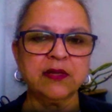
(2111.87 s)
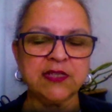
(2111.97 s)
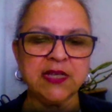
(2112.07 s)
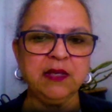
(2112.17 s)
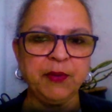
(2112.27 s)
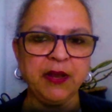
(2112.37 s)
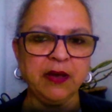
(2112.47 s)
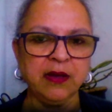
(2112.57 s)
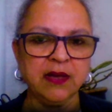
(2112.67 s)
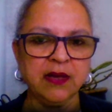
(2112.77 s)
tea
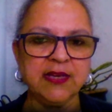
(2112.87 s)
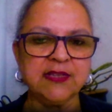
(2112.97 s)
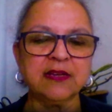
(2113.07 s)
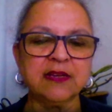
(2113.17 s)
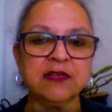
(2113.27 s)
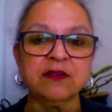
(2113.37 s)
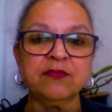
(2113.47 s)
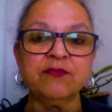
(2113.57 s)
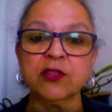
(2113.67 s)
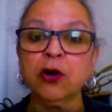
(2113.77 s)
plucker is under
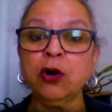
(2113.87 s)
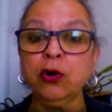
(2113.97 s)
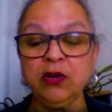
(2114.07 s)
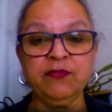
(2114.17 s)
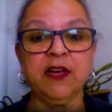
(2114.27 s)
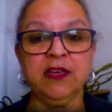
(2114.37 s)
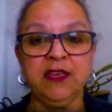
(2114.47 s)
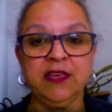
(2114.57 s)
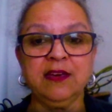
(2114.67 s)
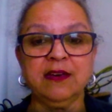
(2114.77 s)
for the whole of her
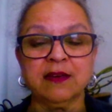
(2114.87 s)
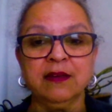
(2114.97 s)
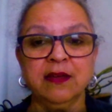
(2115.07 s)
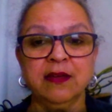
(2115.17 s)
year,